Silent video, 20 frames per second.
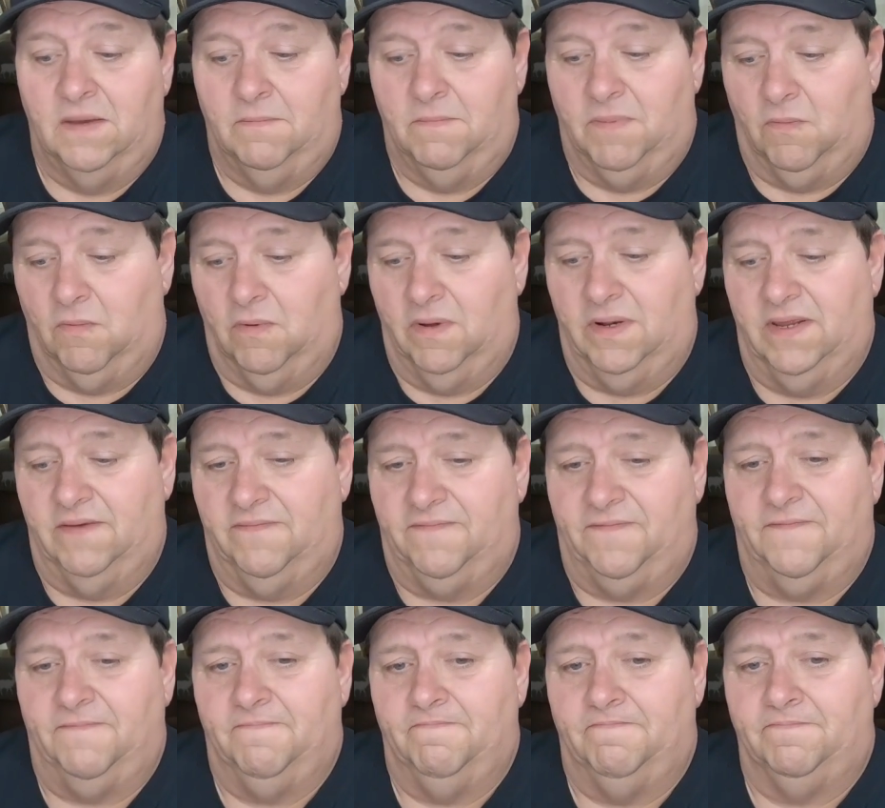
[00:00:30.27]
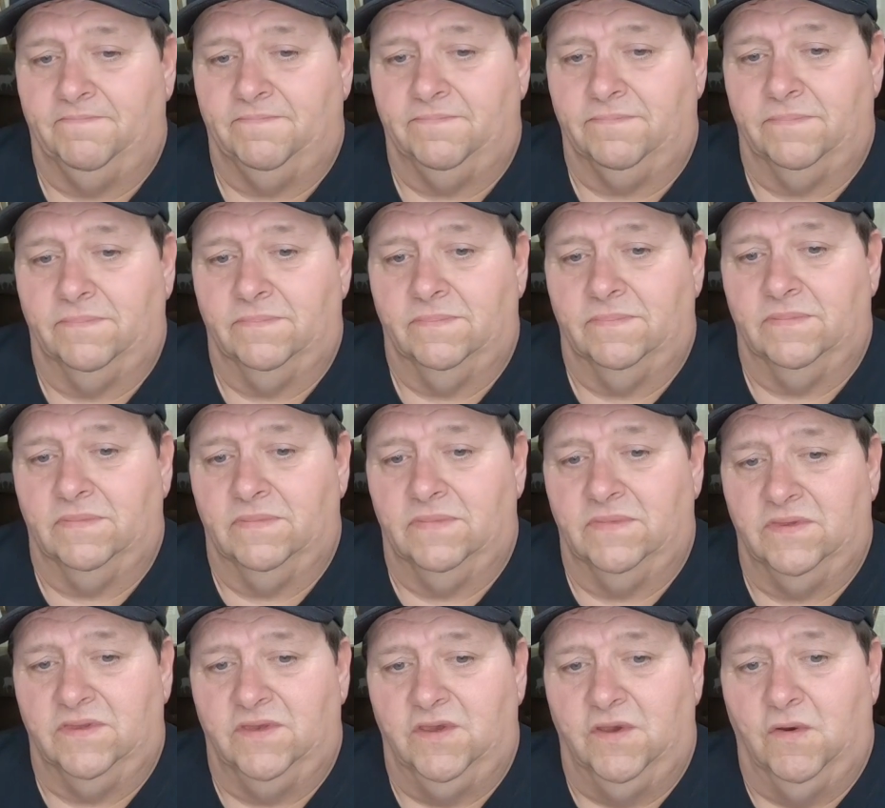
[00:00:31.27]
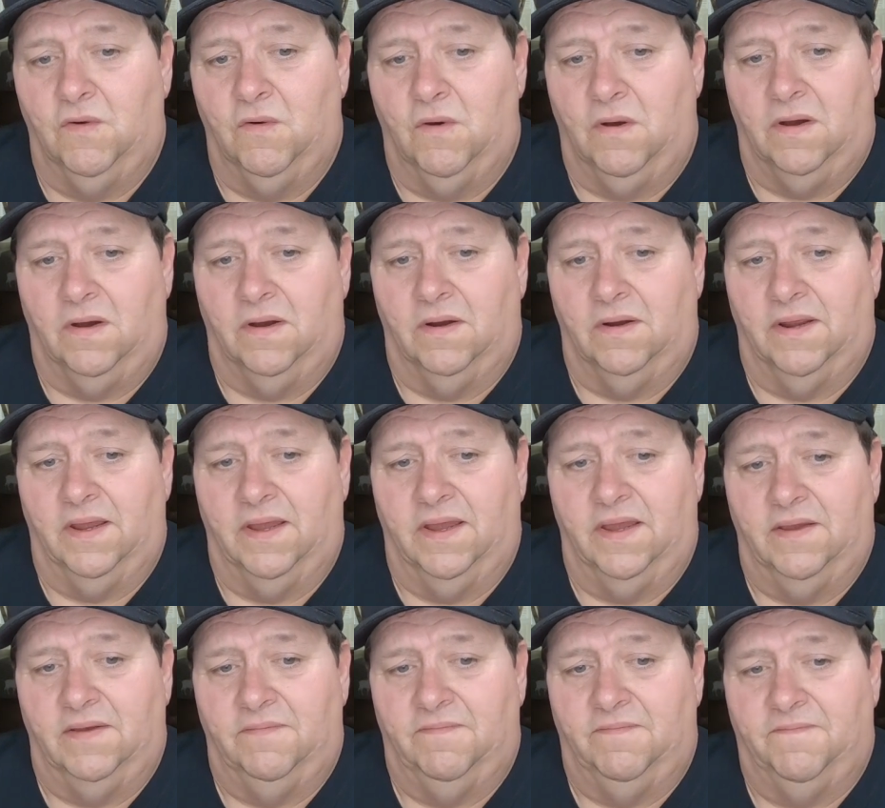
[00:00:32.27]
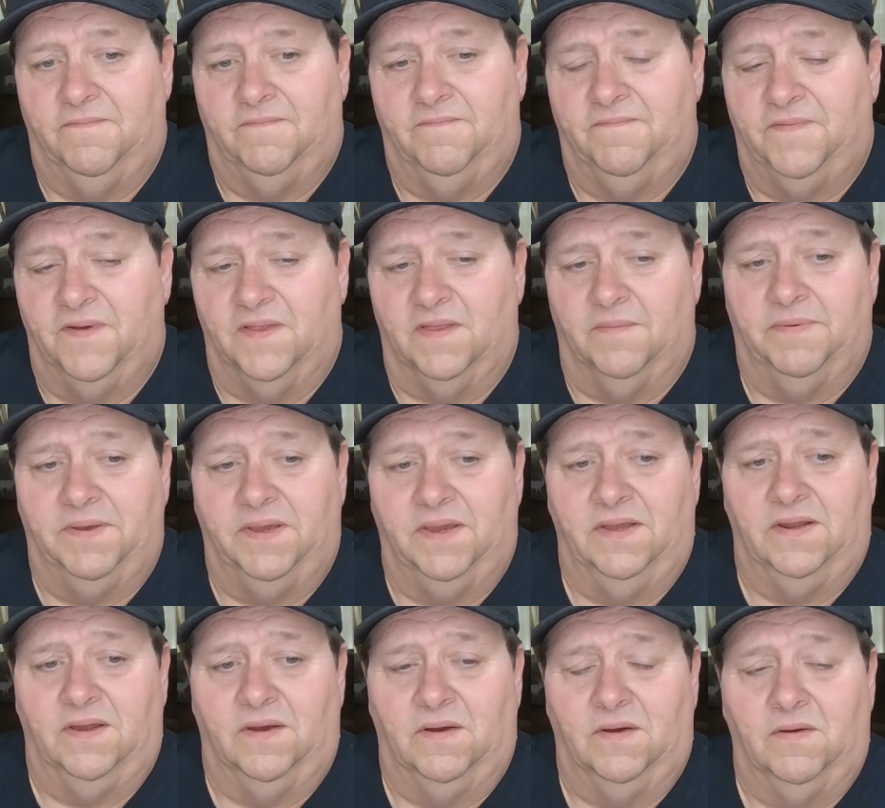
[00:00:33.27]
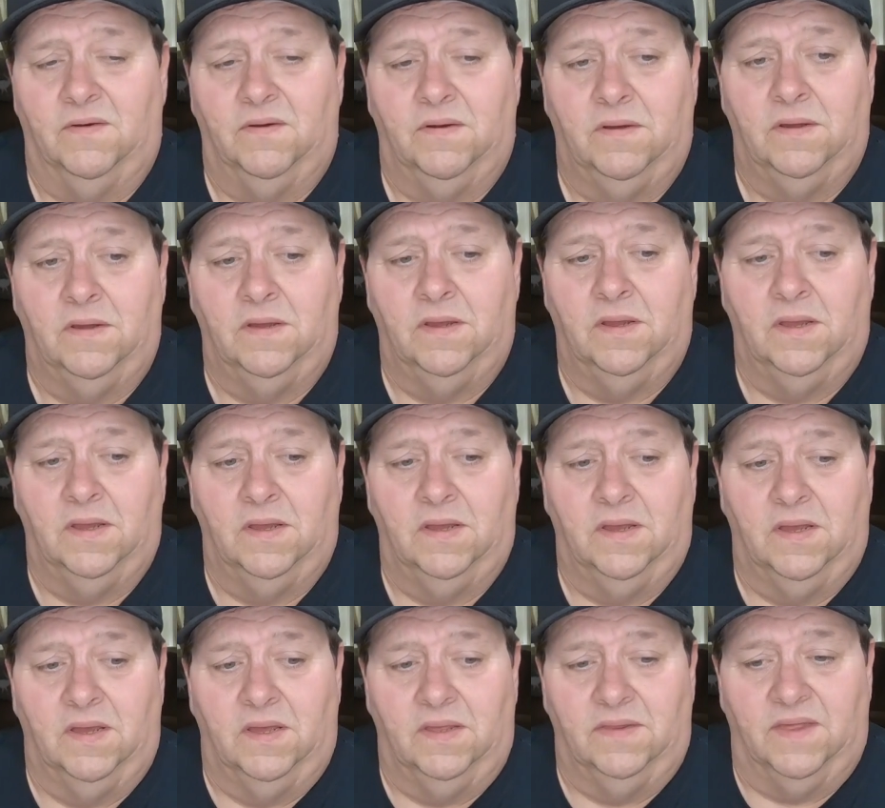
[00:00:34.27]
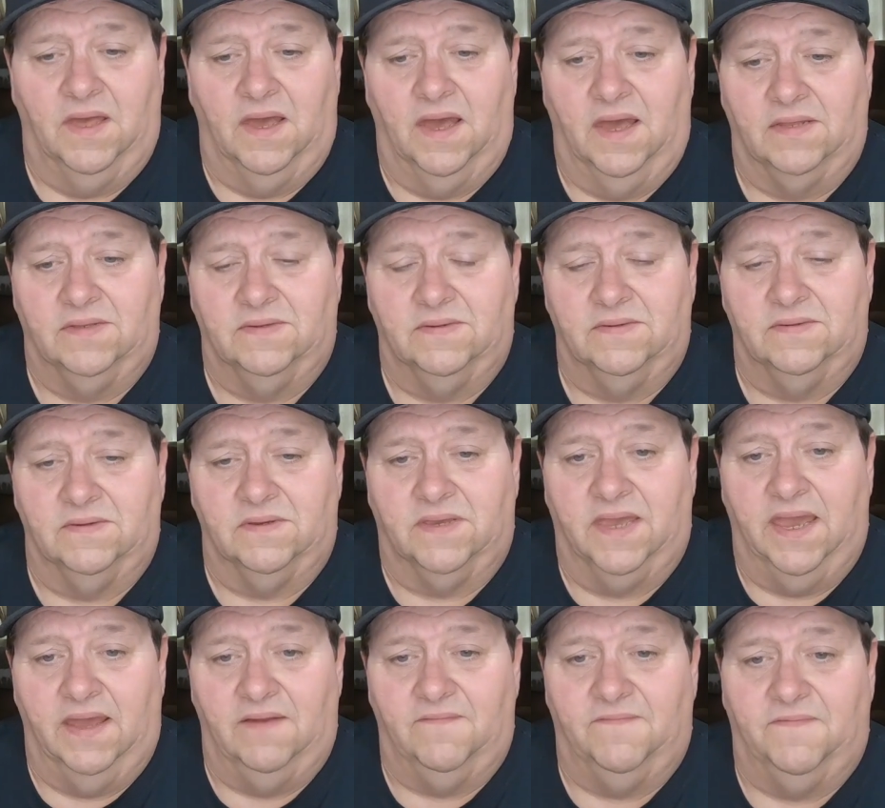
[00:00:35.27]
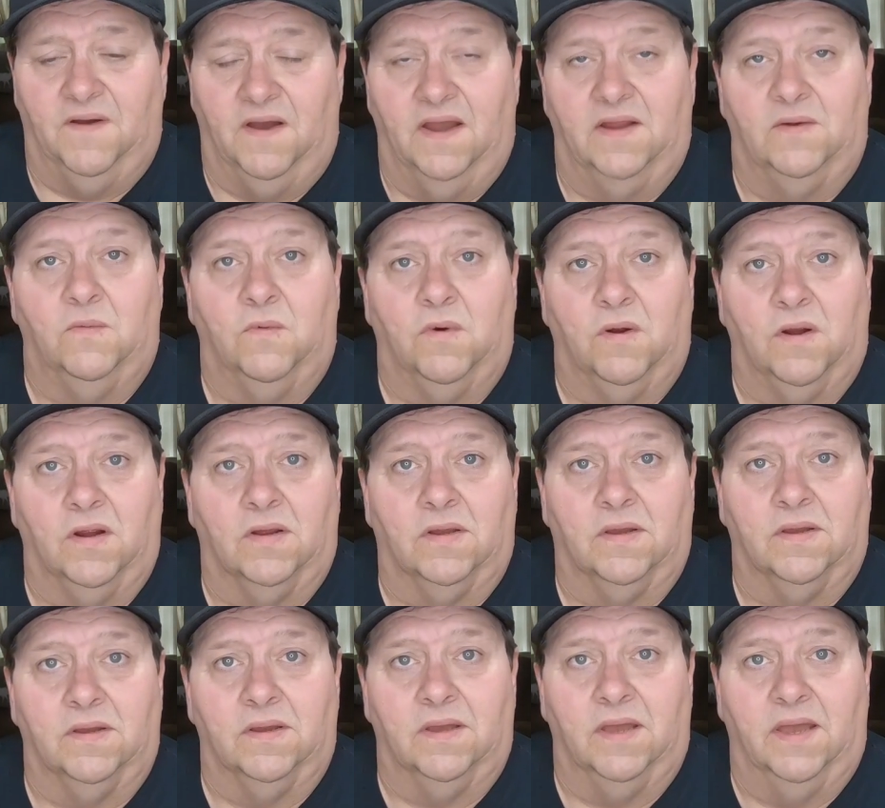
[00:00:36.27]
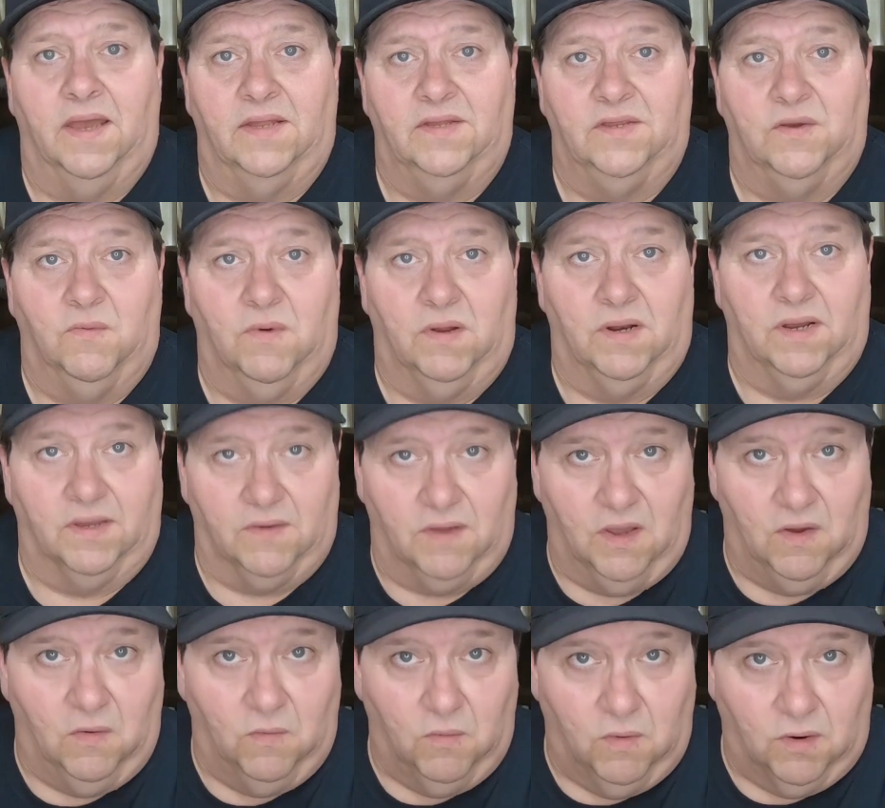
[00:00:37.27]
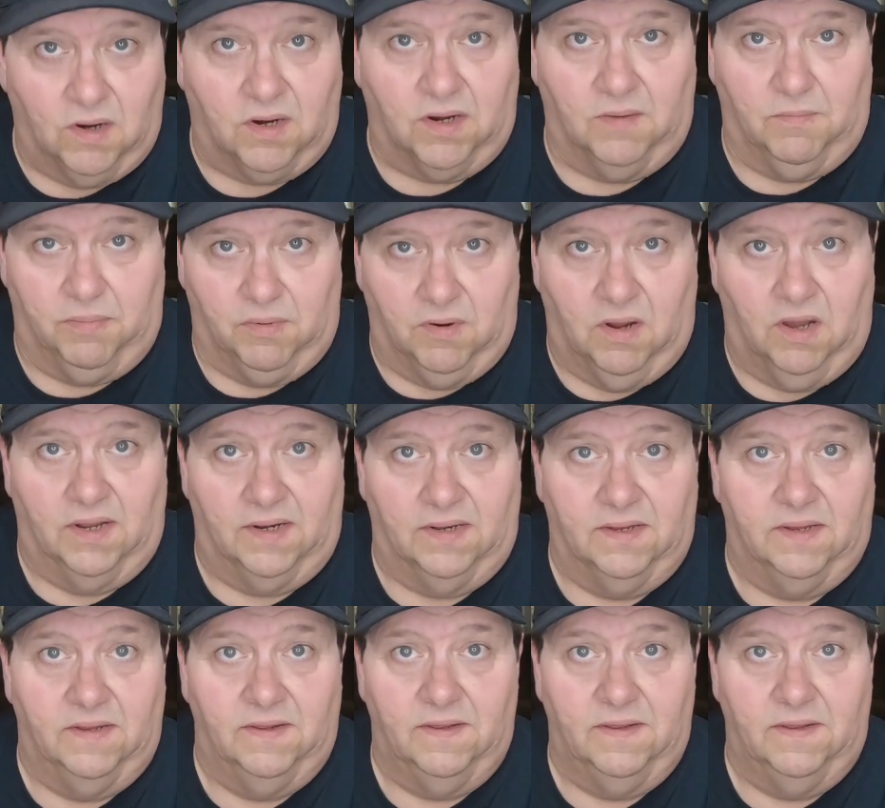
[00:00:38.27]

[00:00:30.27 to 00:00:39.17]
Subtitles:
But what if you are a Filipino that can't find work and you want to go work abroad?